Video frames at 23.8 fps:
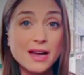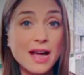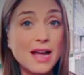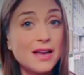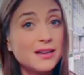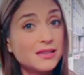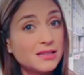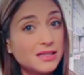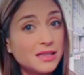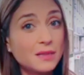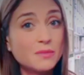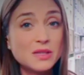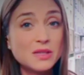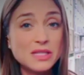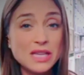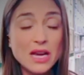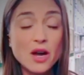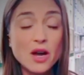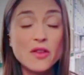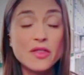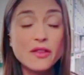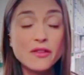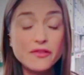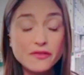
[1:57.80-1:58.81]
and some say
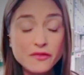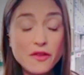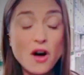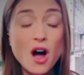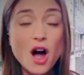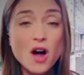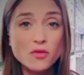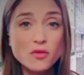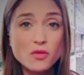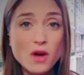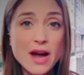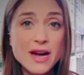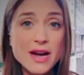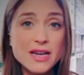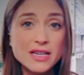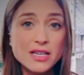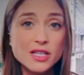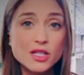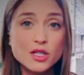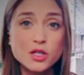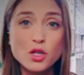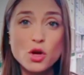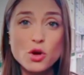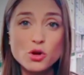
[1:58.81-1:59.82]
on the far right.
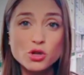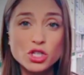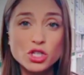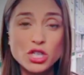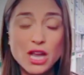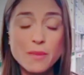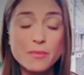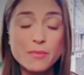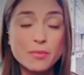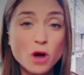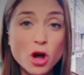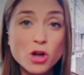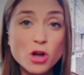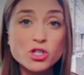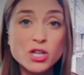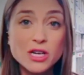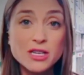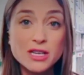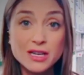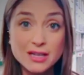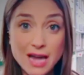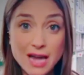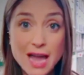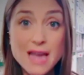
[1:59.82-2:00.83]
He's launched a
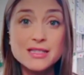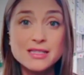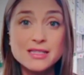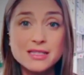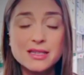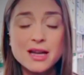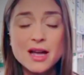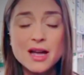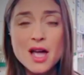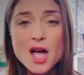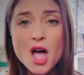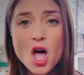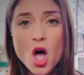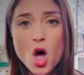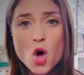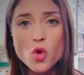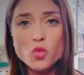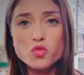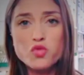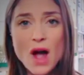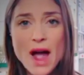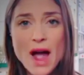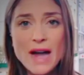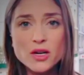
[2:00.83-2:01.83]
project against
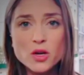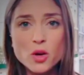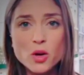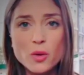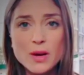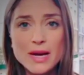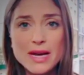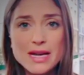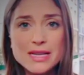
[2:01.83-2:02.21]
radical